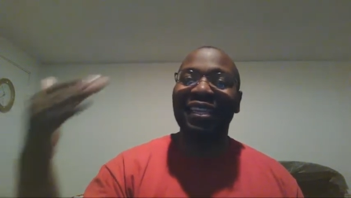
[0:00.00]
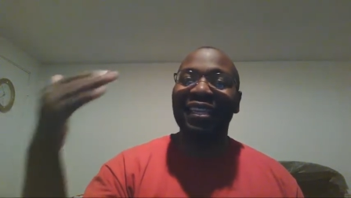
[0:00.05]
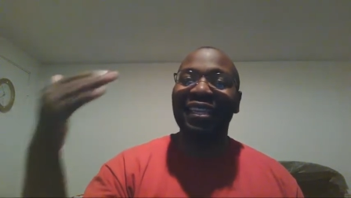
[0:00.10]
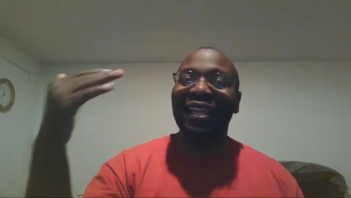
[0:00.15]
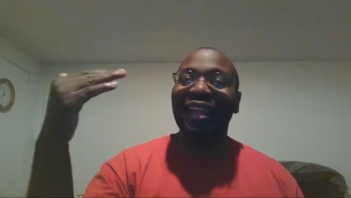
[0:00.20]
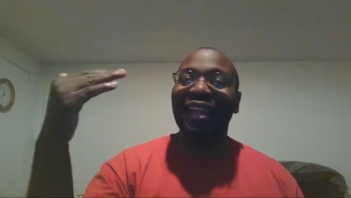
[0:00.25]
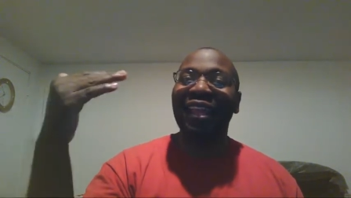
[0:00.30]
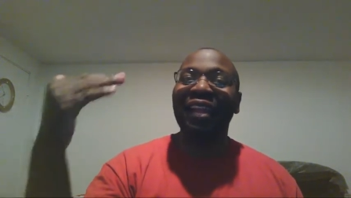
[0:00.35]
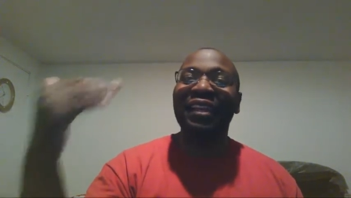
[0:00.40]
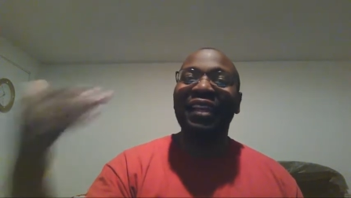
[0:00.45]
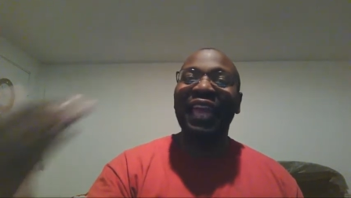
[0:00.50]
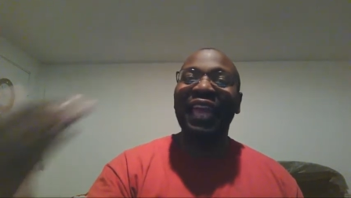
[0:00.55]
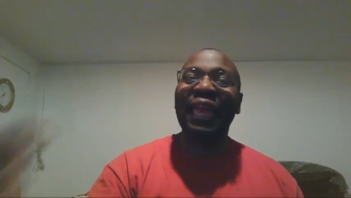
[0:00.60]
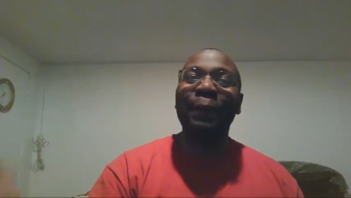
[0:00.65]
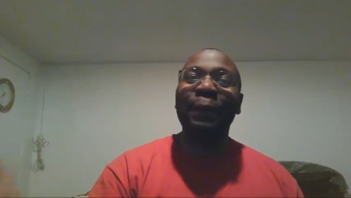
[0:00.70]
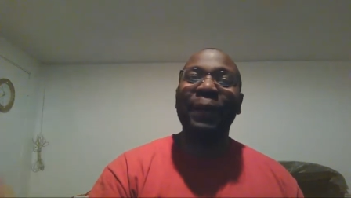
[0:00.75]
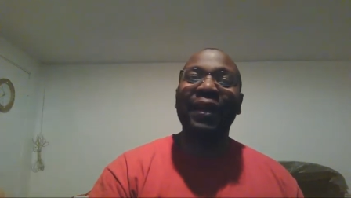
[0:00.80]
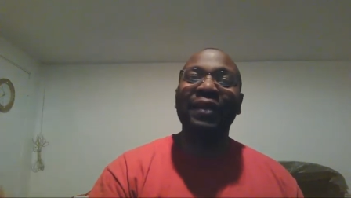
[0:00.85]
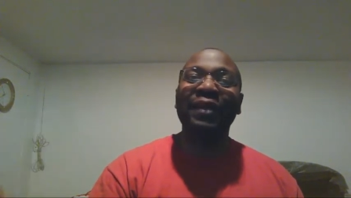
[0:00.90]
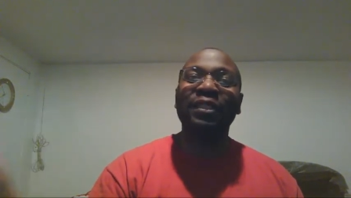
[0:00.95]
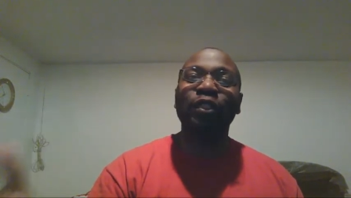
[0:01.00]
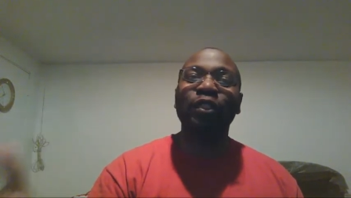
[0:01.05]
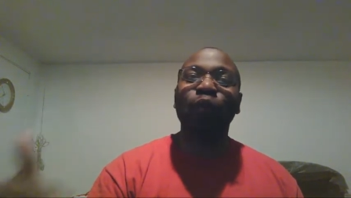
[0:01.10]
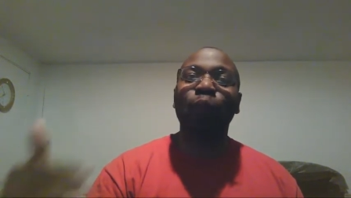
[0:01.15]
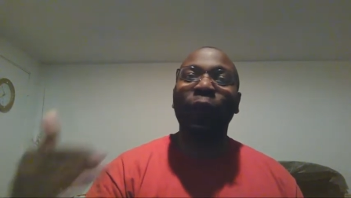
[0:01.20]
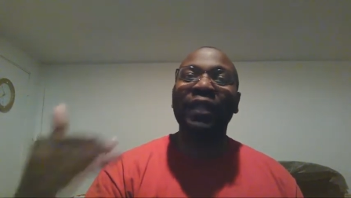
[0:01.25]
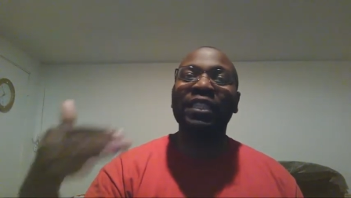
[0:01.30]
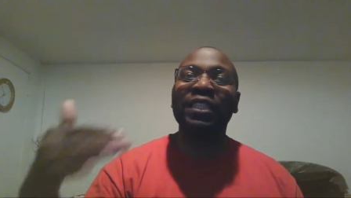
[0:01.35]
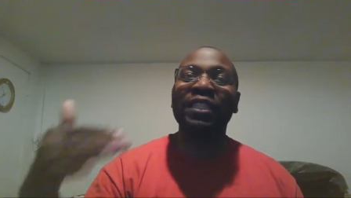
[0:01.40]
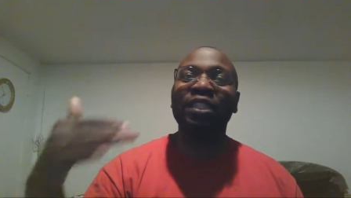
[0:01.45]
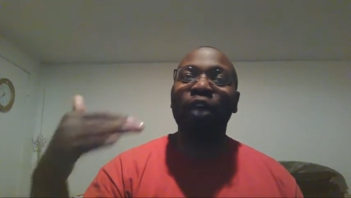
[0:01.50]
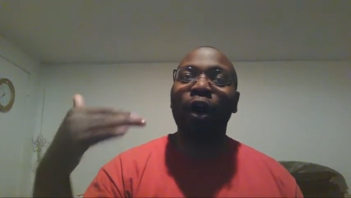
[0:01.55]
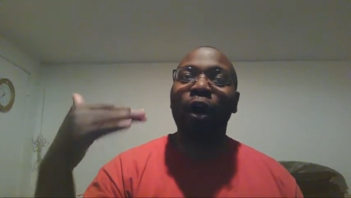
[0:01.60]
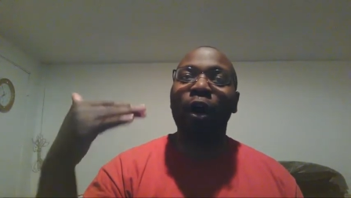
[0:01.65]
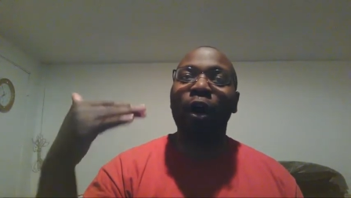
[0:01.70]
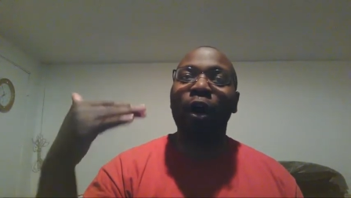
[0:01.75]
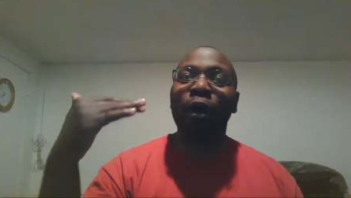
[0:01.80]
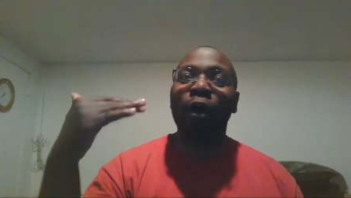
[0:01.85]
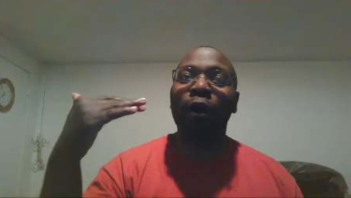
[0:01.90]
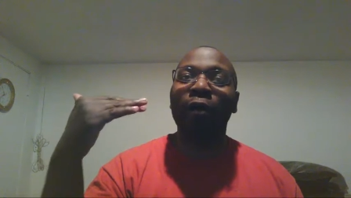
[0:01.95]
the demons which
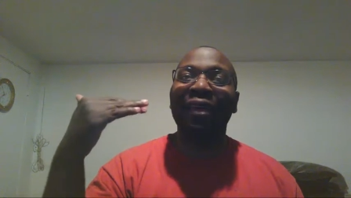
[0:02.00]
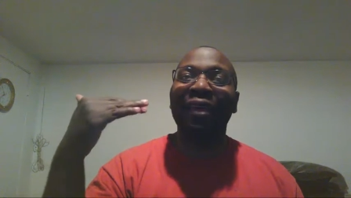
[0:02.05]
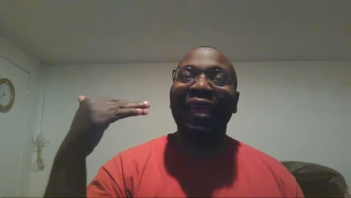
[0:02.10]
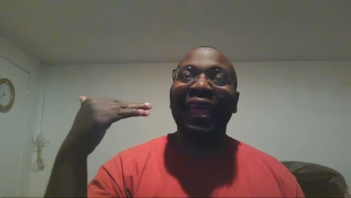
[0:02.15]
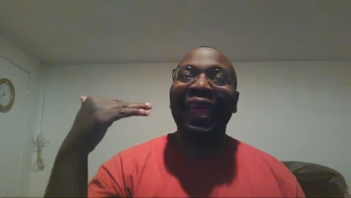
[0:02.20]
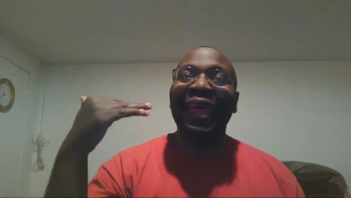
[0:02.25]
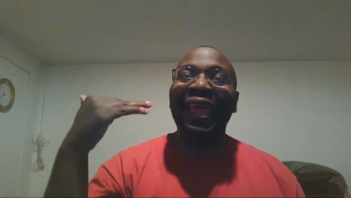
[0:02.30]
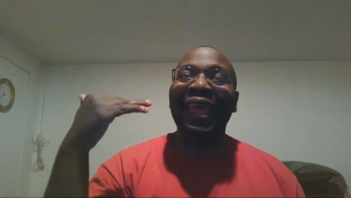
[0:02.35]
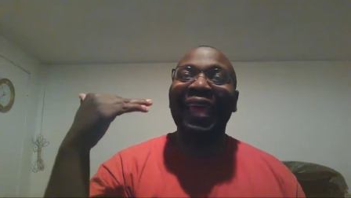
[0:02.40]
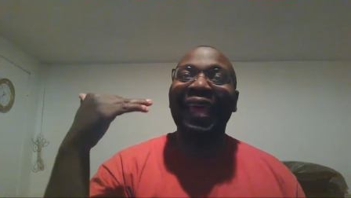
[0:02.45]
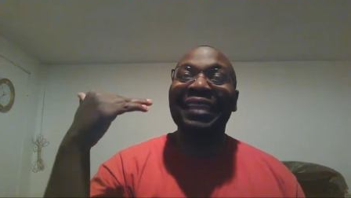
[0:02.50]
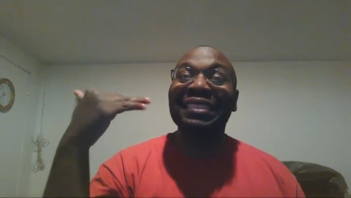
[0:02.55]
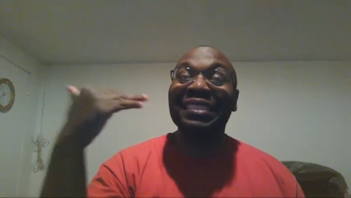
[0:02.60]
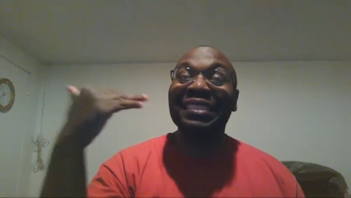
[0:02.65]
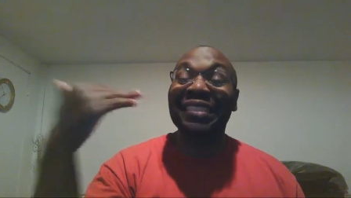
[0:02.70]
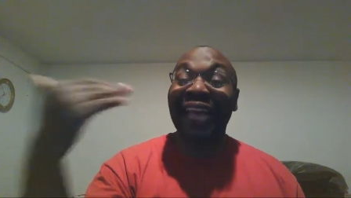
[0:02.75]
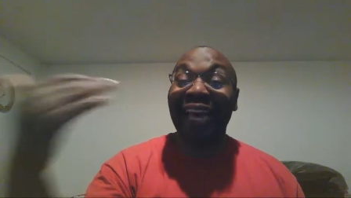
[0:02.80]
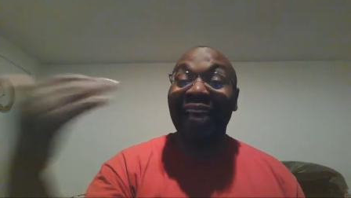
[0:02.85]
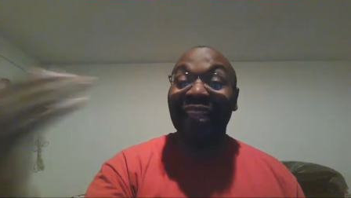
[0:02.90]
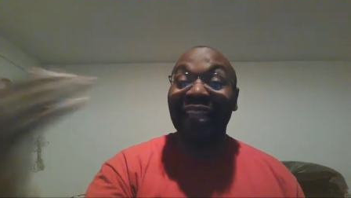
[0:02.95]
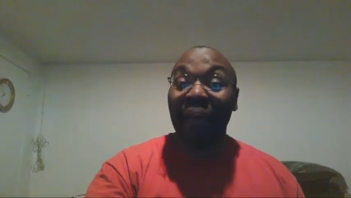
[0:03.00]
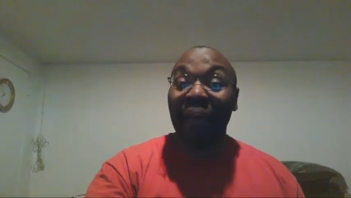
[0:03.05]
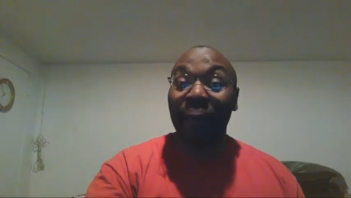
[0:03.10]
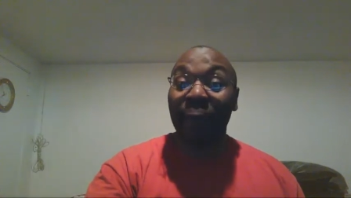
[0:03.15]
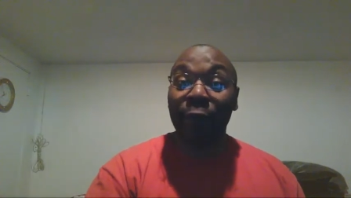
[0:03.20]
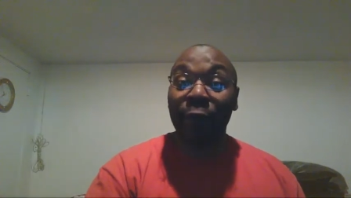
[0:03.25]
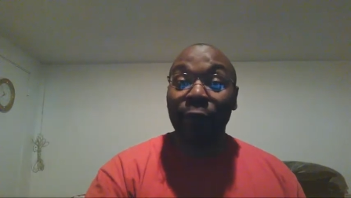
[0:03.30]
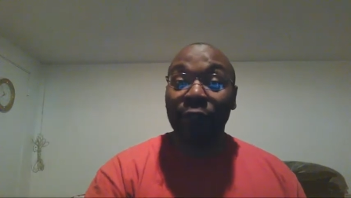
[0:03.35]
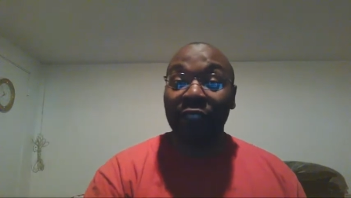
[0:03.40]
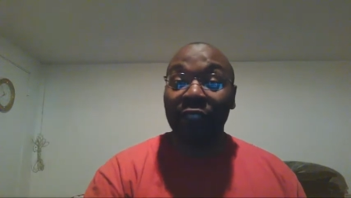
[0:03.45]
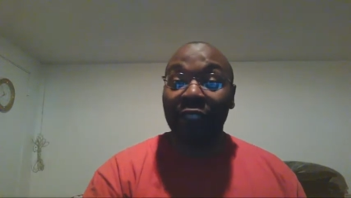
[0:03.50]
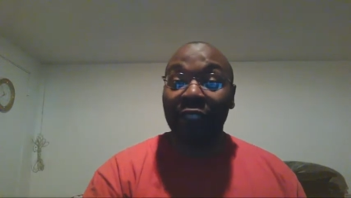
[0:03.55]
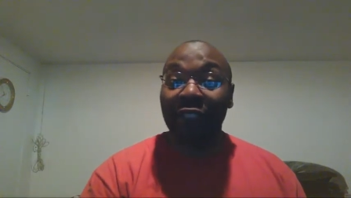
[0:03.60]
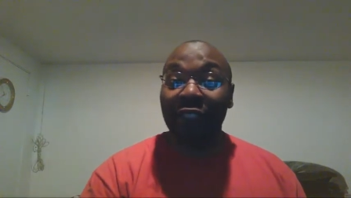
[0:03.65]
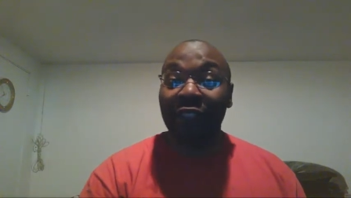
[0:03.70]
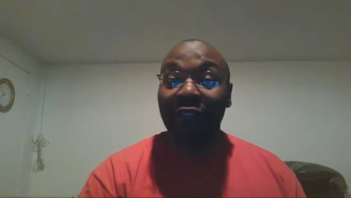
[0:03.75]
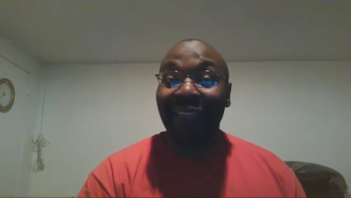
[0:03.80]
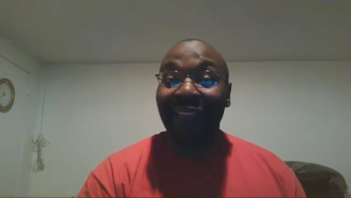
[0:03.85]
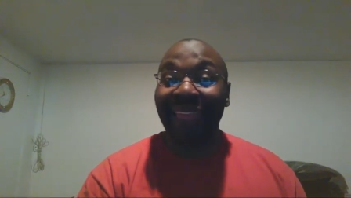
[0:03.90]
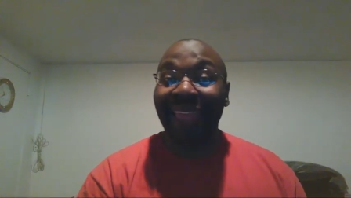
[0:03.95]
are inside that person
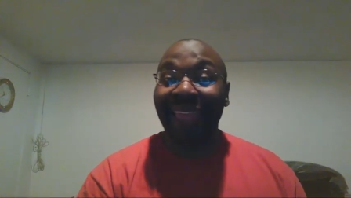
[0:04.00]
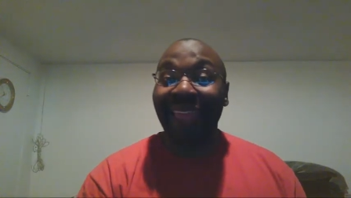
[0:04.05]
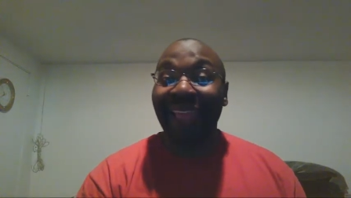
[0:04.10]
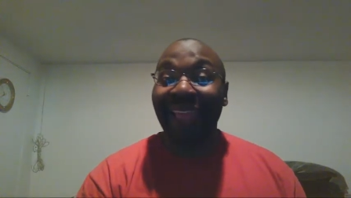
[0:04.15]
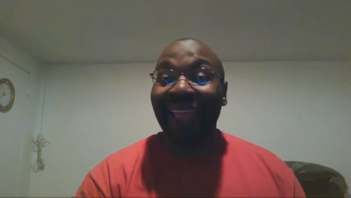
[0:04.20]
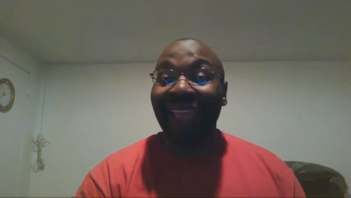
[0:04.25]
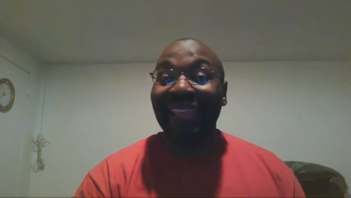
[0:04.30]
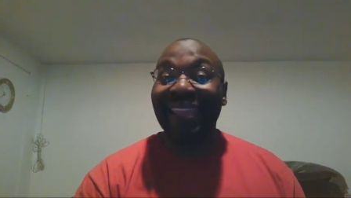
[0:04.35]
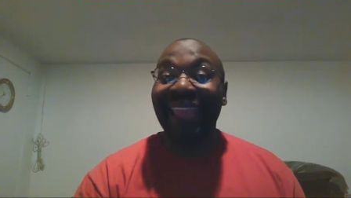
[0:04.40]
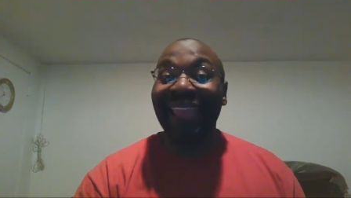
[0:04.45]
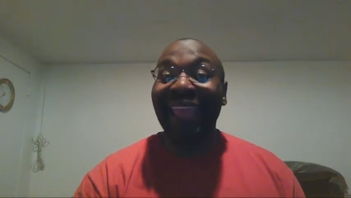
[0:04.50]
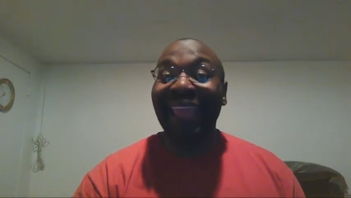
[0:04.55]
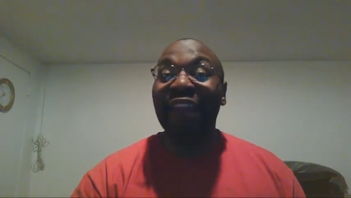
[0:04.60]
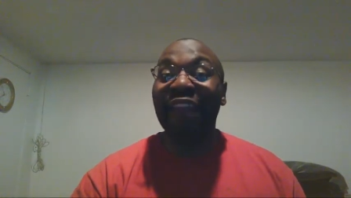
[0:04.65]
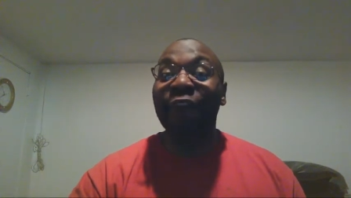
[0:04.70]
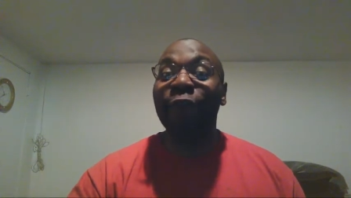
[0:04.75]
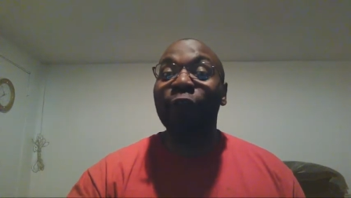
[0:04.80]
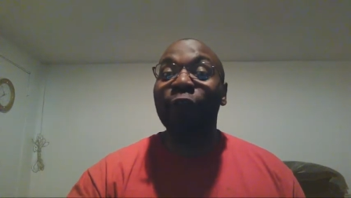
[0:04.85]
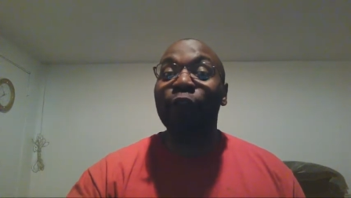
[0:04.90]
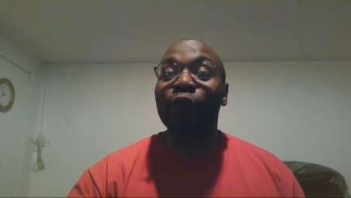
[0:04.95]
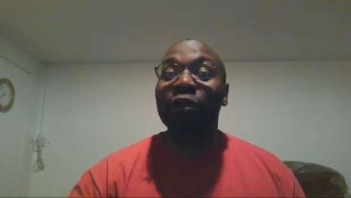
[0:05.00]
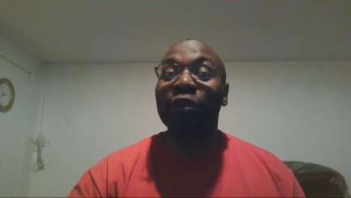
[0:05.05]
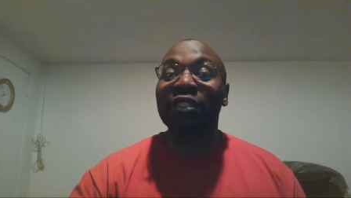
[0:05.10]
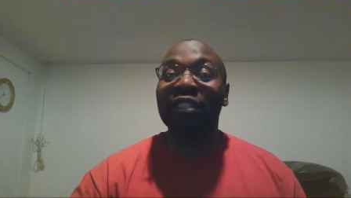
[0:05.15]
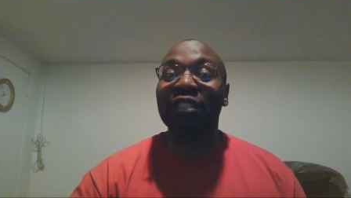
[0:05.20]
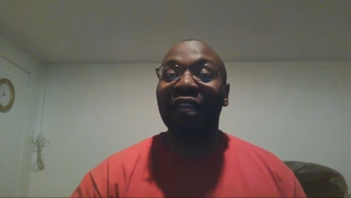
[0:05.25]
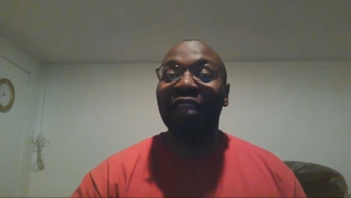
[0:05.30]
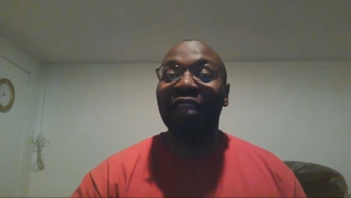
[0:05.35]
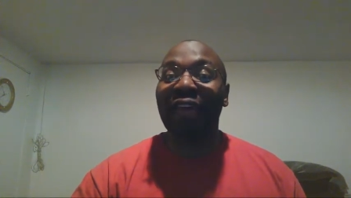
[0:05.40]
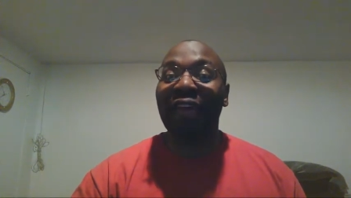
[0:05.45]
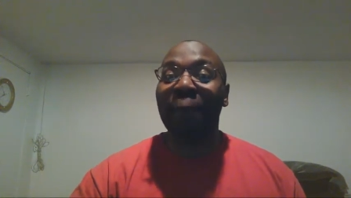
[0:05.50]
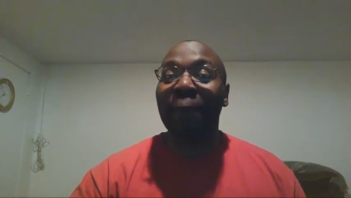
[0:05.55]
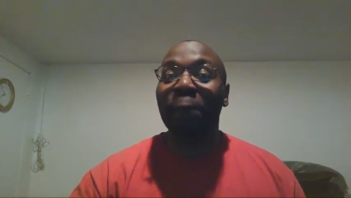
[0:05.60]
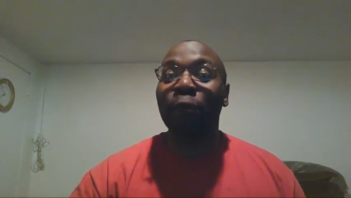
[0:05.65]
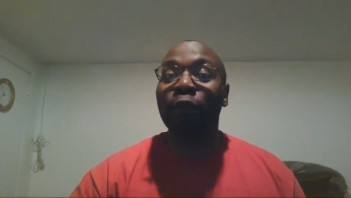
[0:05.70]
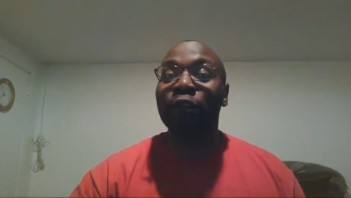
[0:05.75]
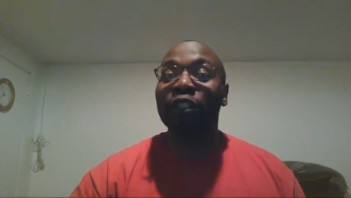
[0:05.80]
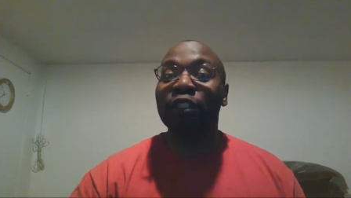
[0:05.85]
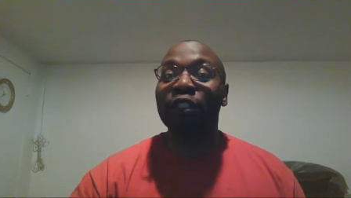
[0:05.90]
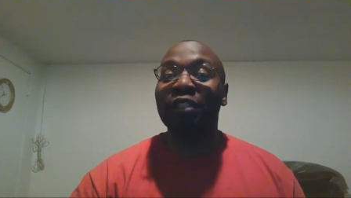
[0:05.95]
and influencing that
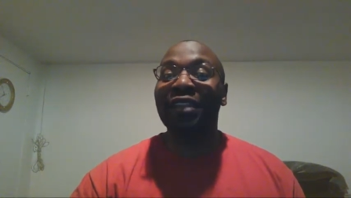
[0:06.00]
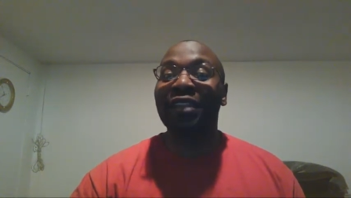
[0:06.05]
person as